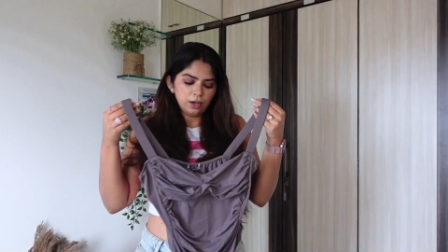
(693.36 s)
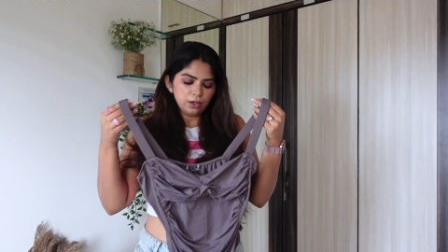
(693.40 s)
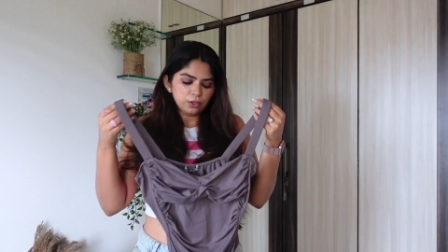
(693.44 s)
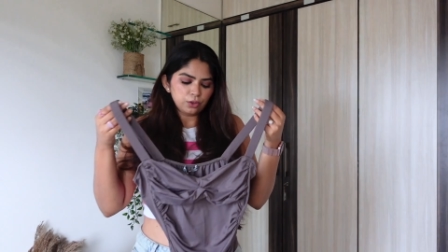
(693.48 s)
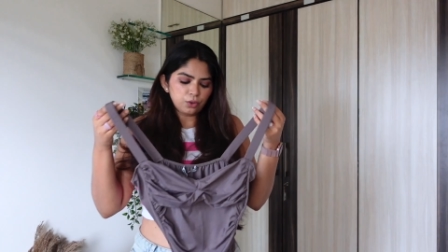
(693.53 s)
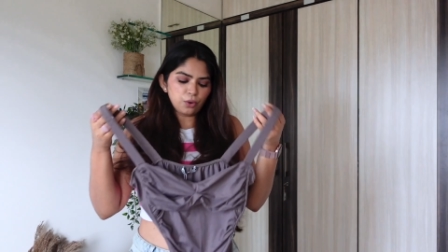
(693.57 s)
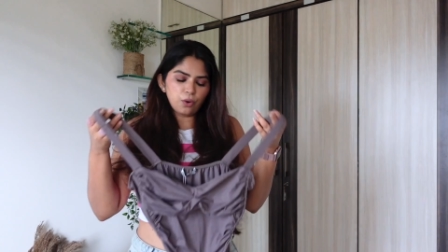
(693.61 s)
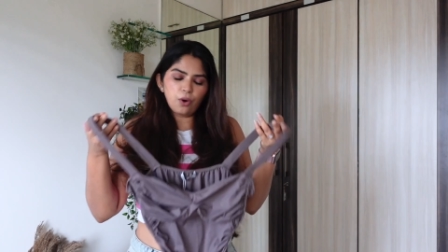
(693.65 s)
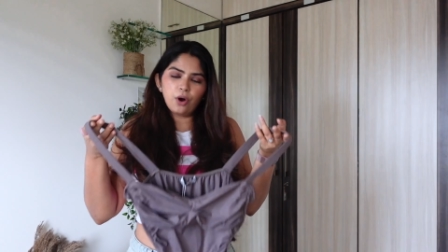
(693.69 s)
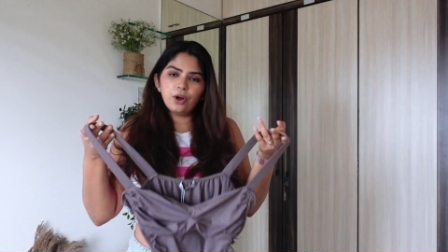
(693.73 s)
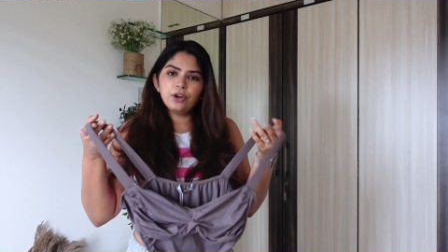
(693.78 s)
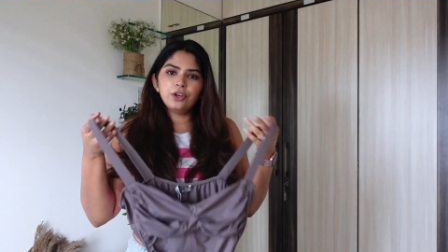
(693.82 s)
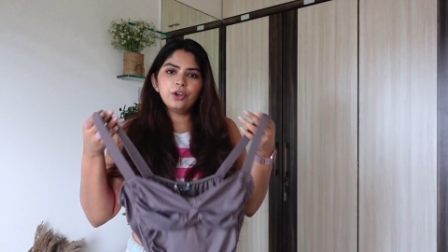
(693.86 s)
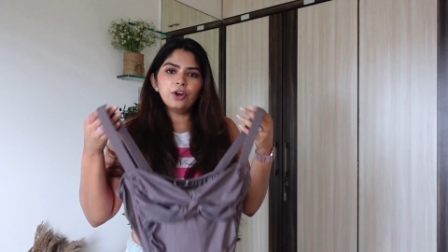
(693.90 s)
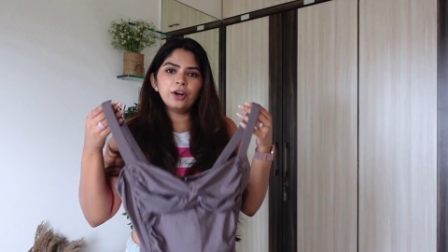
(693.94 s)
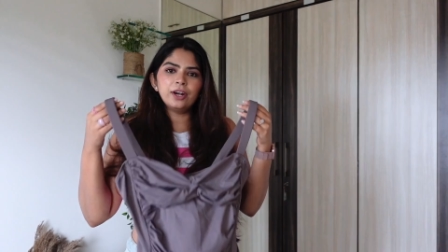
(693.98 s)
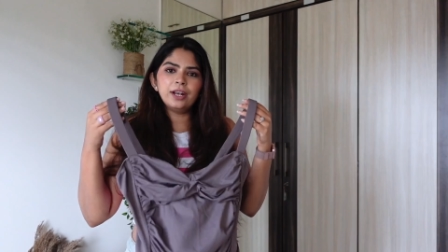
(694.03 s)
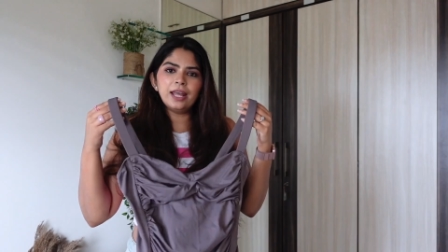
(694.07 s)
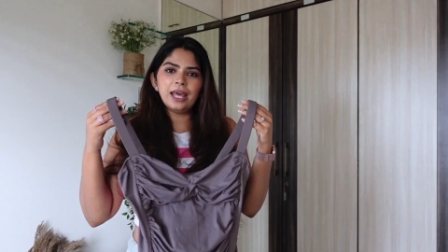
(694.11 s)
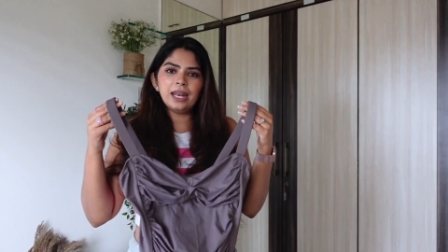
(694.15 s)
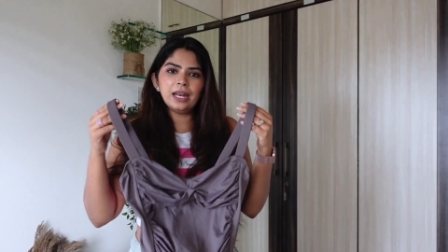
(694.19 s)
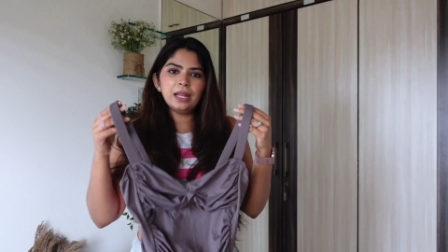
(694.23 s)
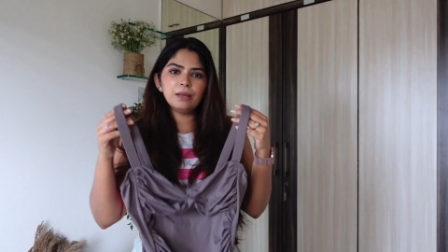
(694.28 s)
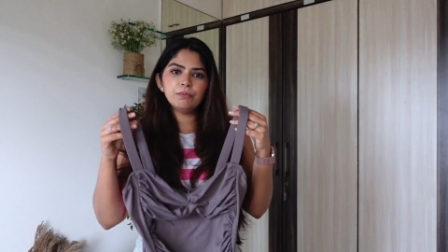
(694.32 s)
throw on your
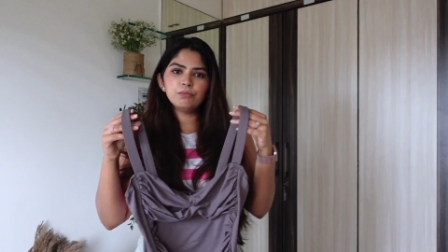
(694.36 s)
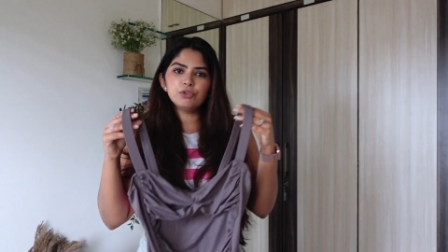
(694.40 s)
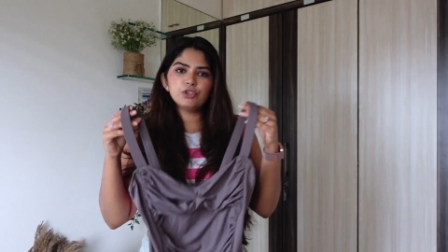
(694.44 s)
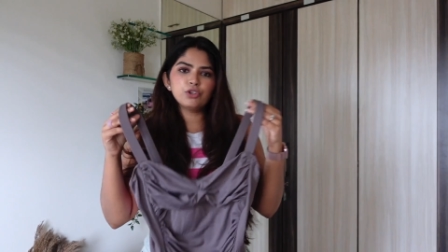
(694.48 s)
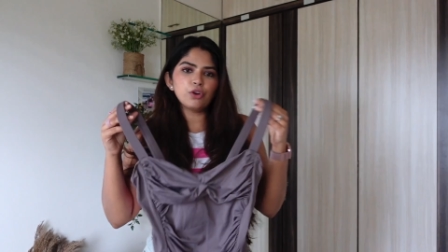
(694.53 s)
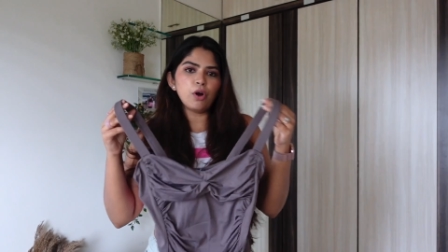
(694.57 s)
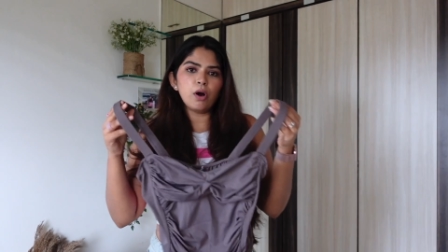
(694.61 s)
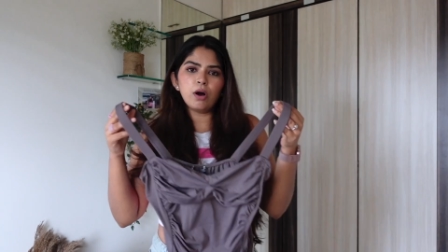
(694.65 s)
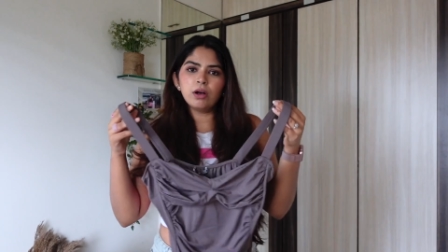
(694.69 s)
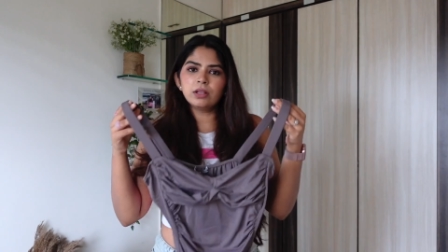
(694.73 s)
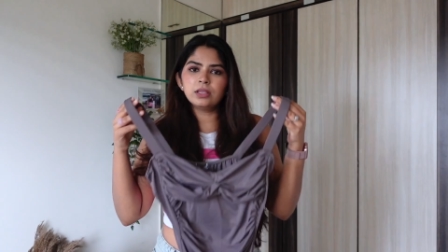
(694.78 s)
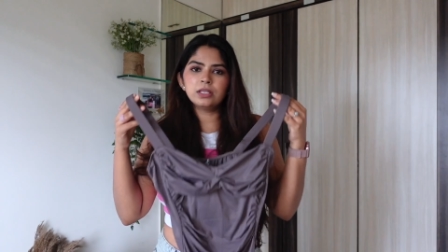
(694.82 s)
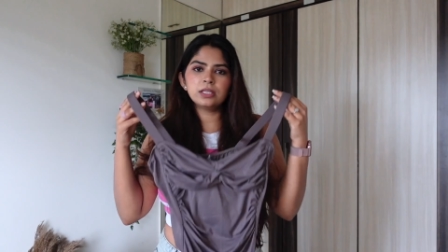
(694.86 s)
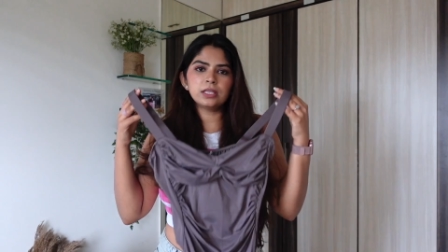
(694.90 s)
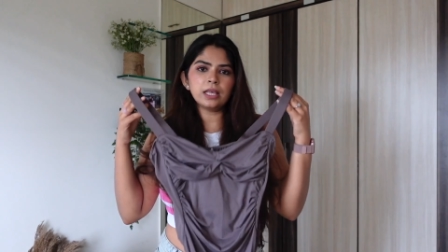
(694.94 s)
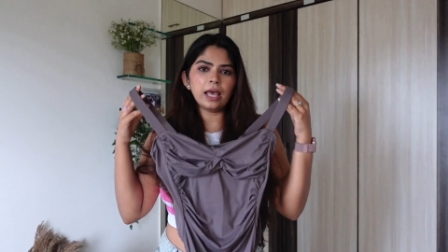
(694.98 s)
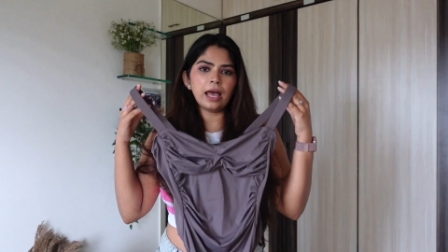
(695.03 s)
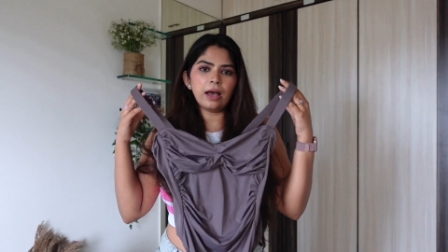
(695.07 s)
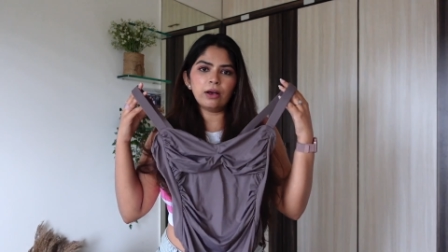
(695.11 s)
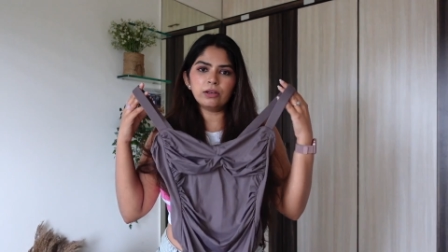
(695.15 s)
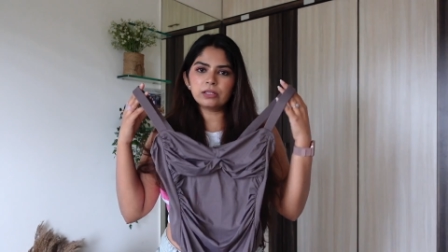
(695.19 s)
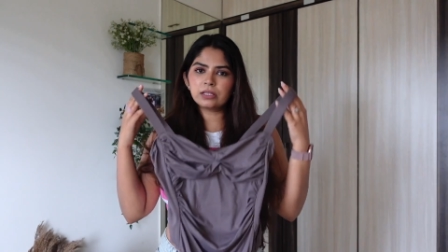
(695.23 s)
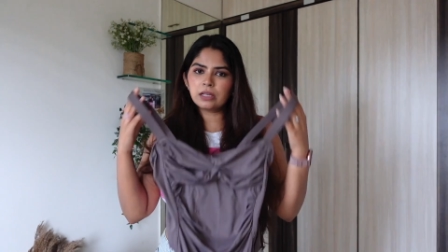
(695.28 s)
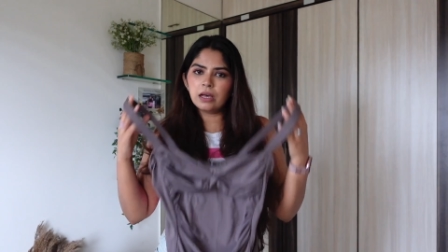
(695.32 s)
denim shorts,
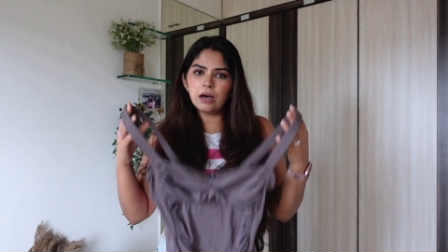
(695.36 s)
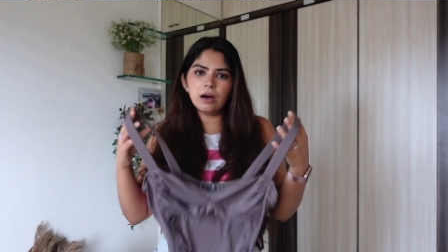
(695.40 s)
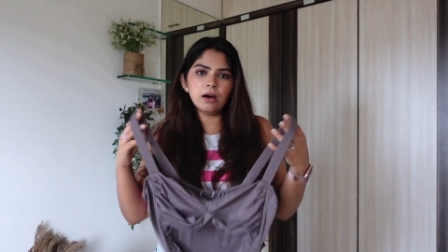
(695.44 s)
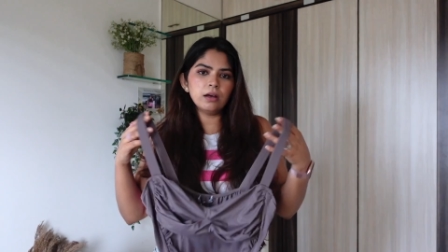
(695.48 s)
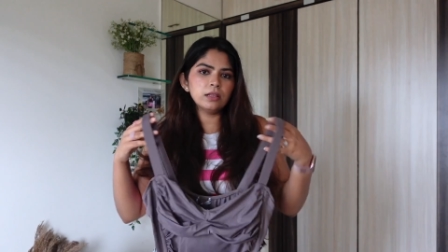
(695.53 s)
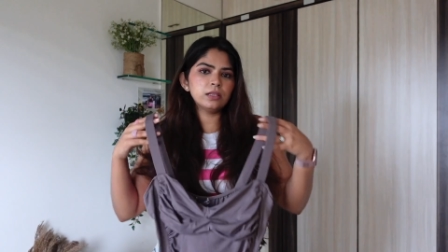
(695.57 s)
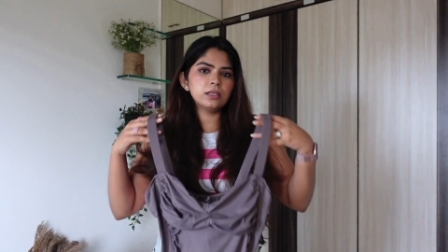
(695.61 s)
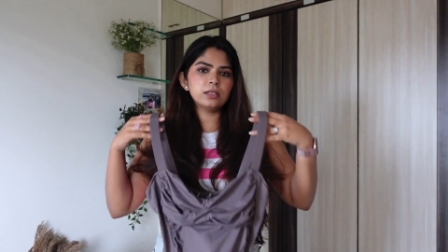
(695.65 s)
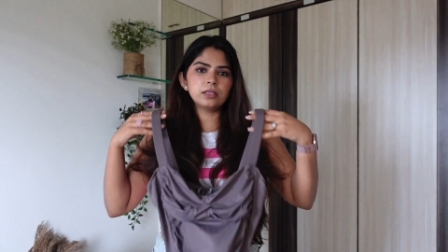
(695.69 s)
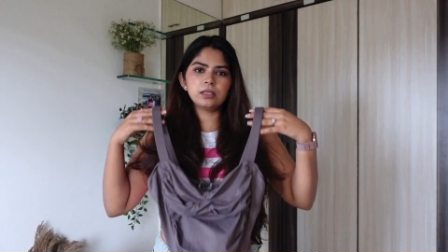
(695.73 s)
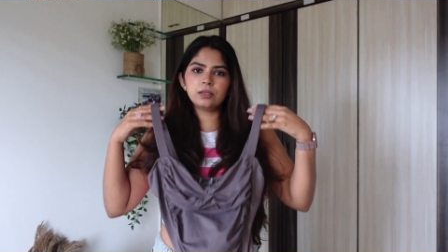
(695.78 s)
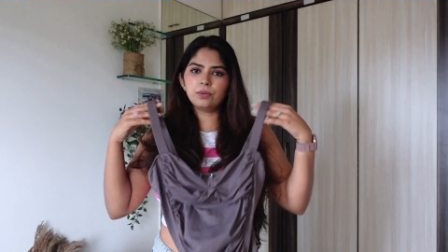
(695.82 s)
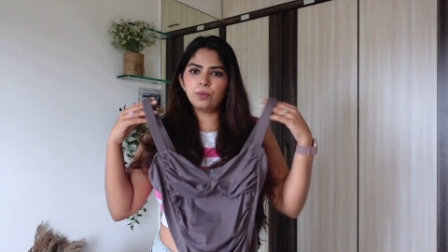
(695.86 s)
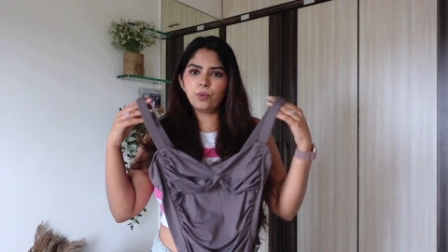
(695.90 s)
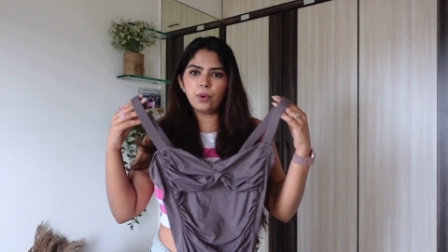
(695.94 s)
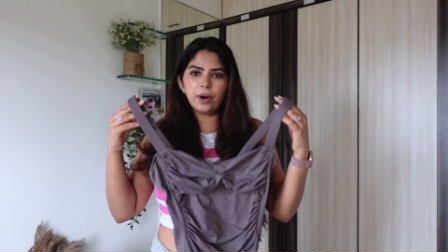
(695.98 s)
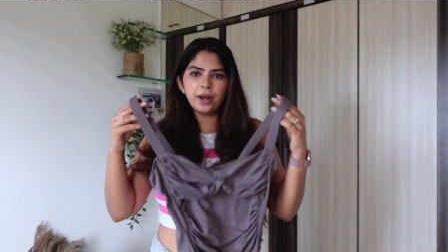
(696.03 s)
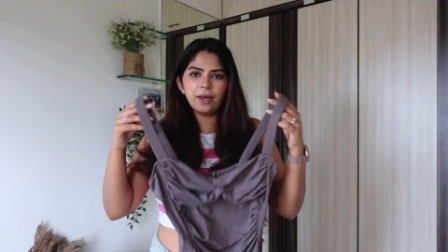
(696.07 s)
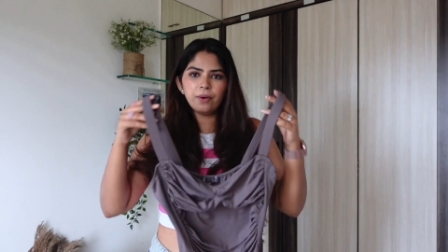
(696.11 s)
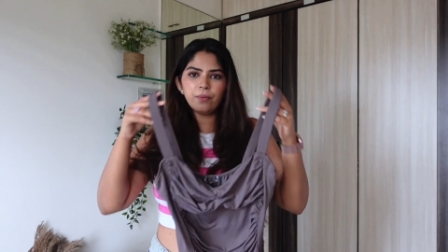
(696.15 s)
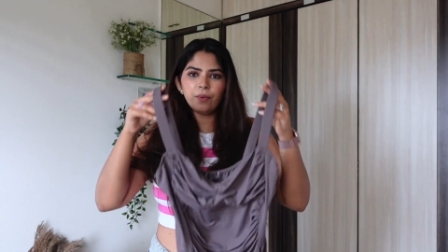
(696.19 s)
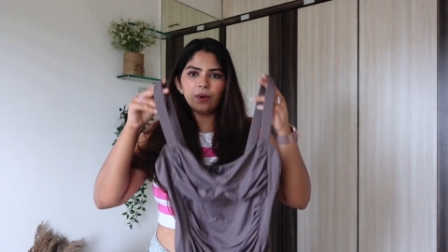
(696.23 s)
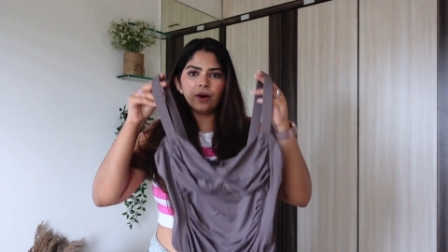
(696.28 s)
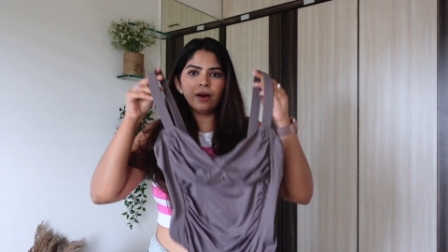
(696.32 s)
skirts,
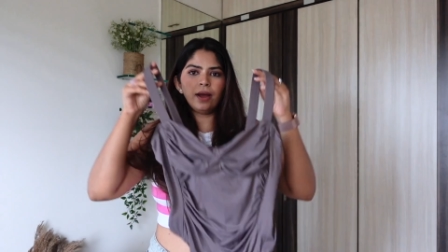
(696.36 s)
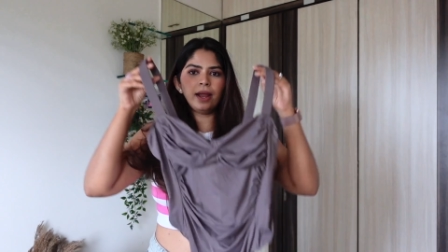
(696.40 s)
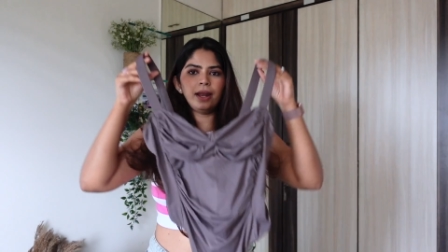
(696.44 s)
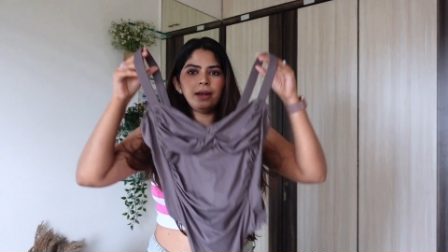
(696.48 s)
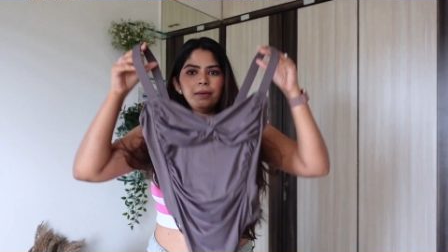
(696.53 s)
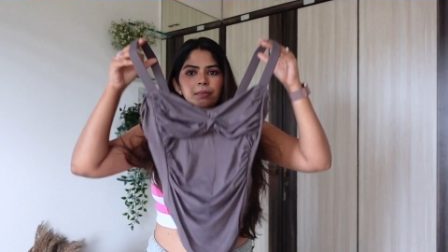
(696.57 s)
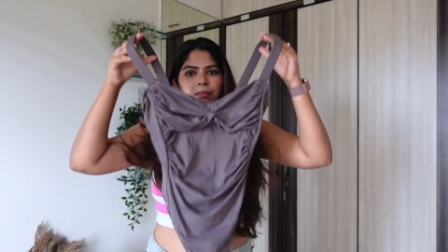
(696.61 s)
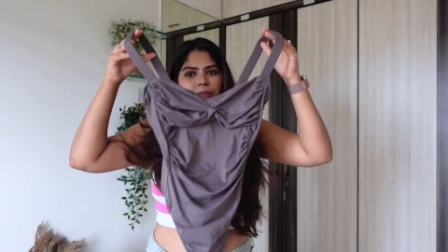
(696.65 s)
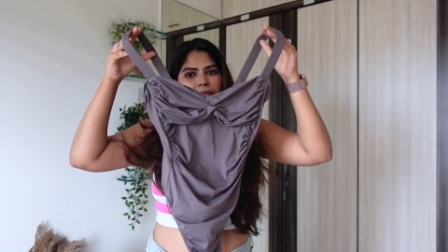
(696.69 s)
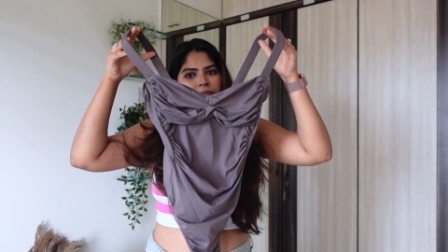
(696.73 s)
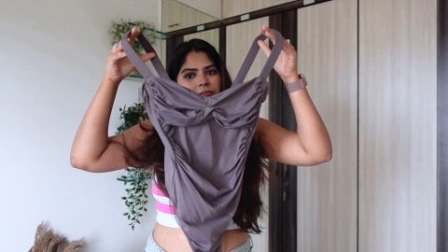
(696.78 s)
whatever, and